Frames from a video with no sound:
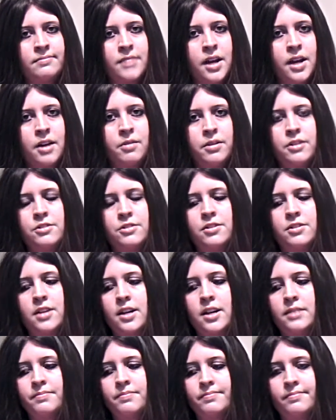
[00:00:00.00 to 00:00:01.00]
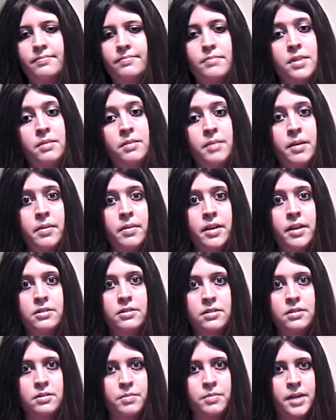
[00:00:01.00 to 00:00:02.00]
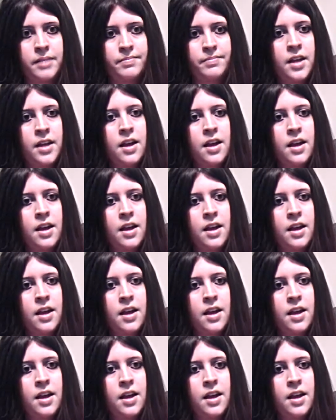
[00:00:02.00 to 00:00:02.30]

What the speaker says: I don't understand, but maybe that's just me.